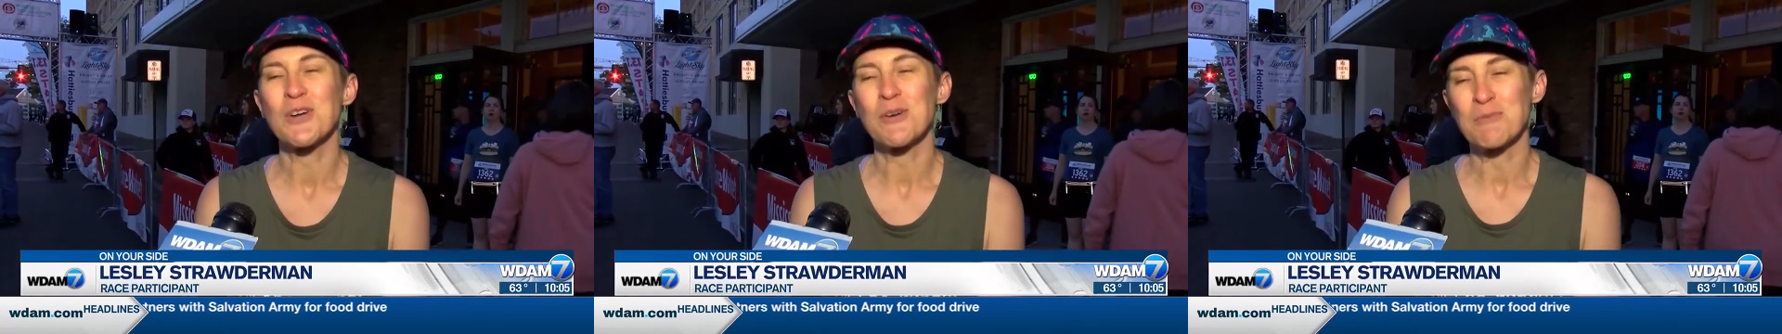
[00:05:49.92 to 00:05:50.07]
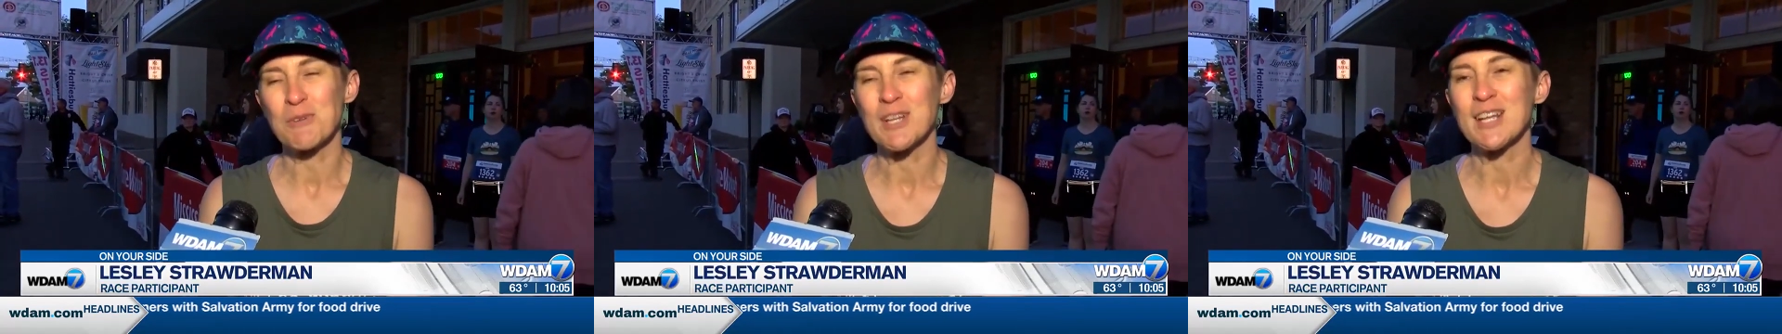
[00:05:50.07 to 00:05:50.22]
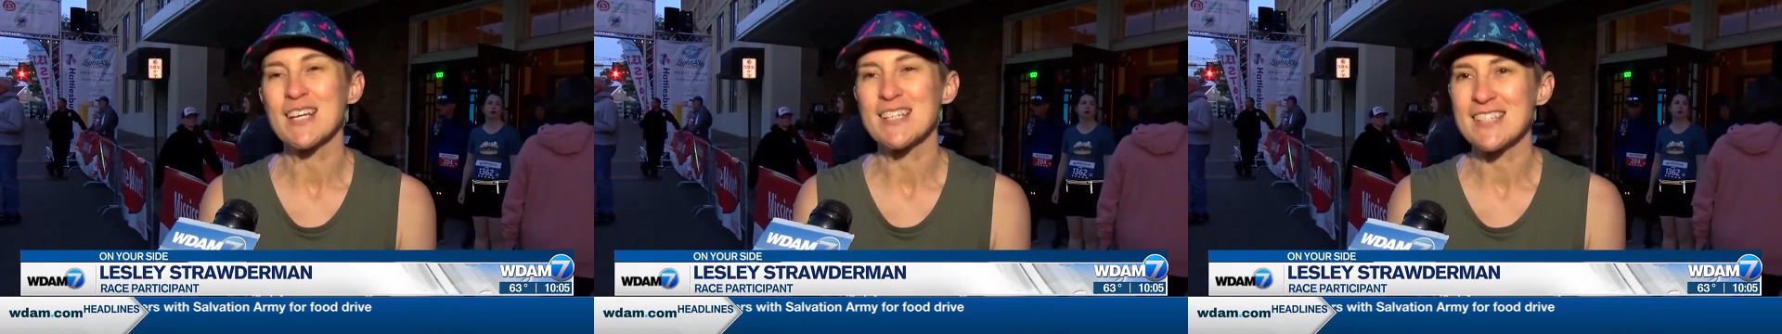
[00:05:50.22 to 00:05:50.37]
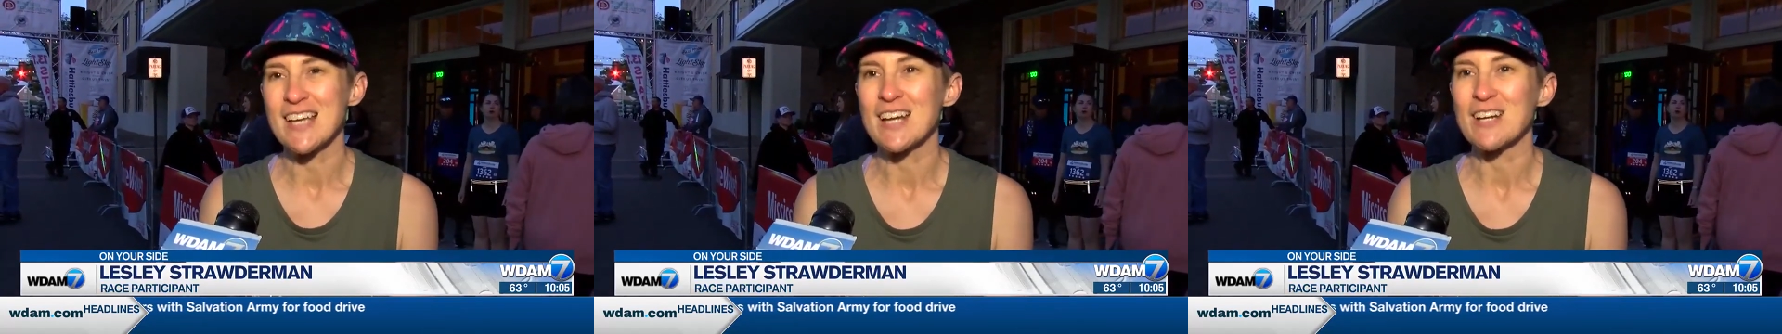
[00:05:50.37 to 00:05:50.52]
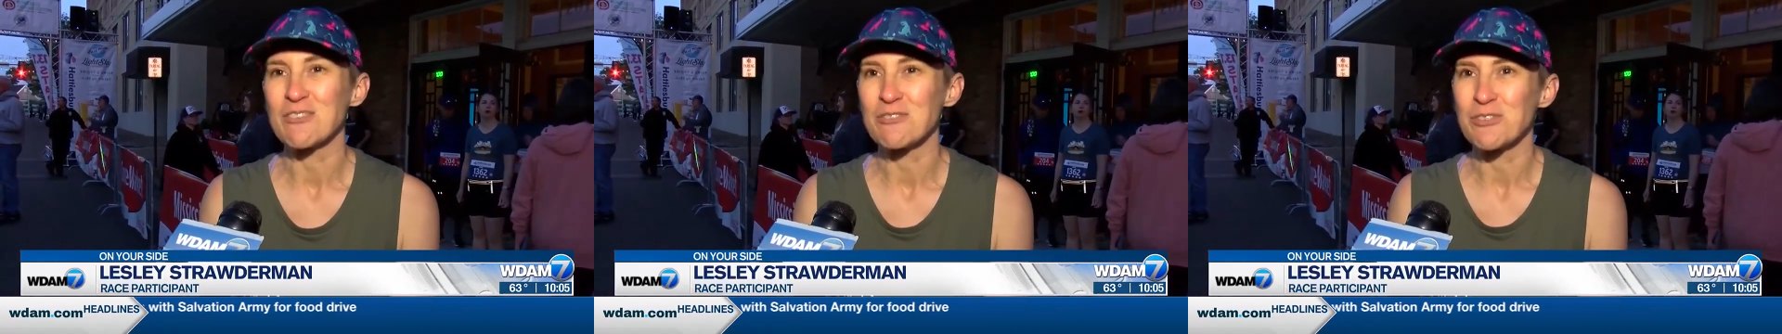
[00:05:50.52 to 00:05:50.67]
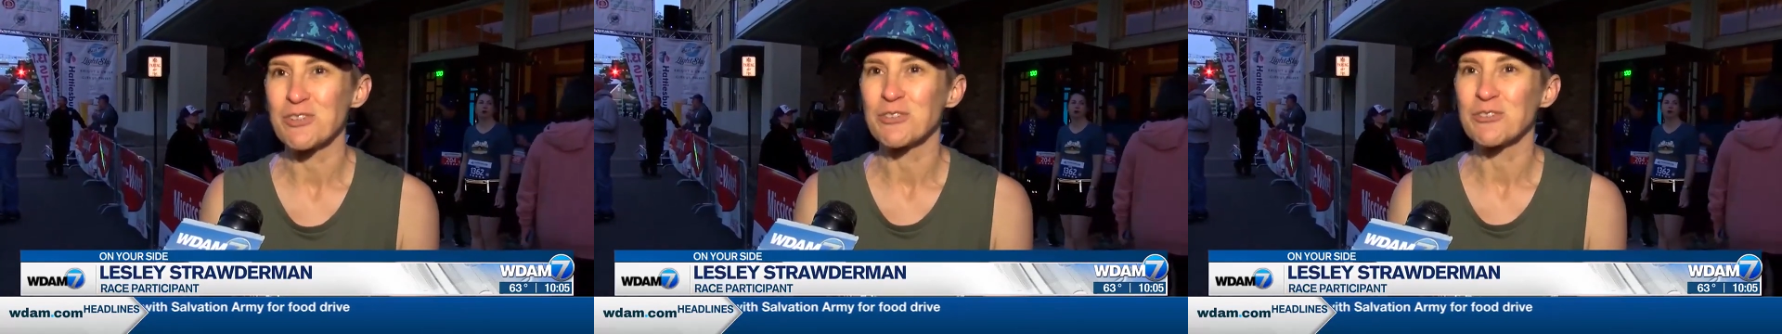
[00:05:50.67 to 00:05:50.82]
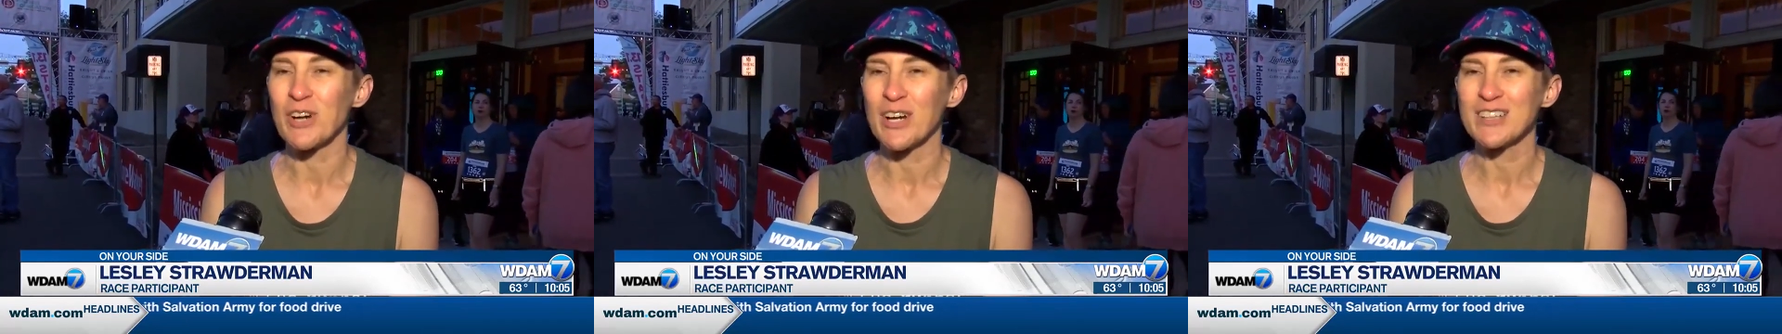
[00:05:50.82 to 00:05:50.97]
I'm really excited
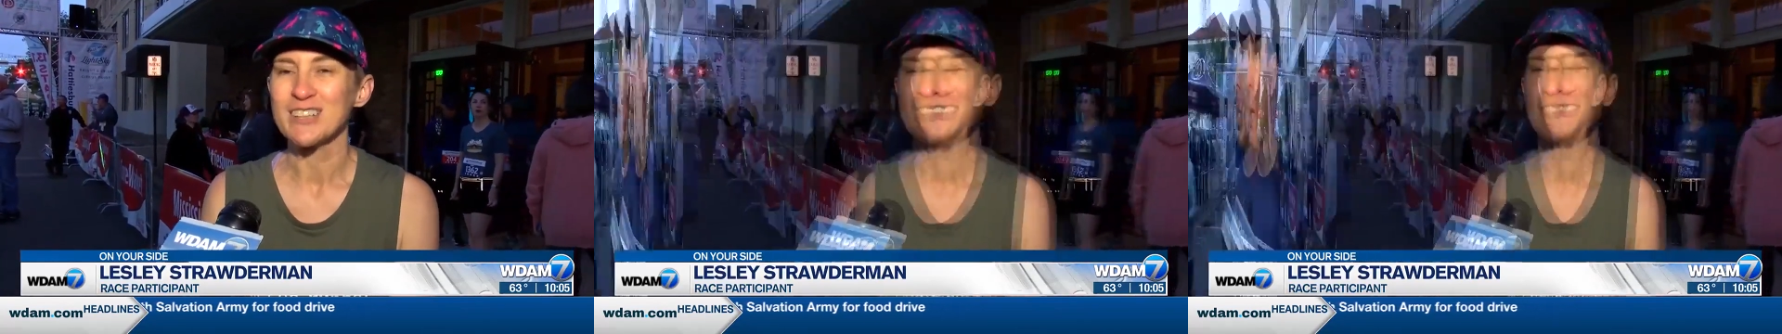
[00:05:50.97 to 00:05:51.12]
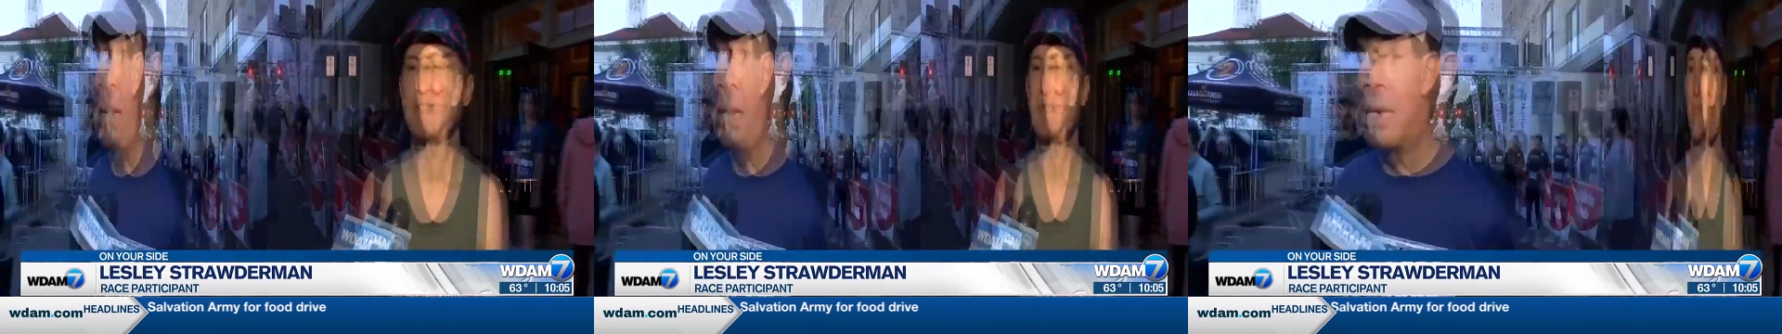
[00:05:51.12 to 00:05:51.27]
for the run.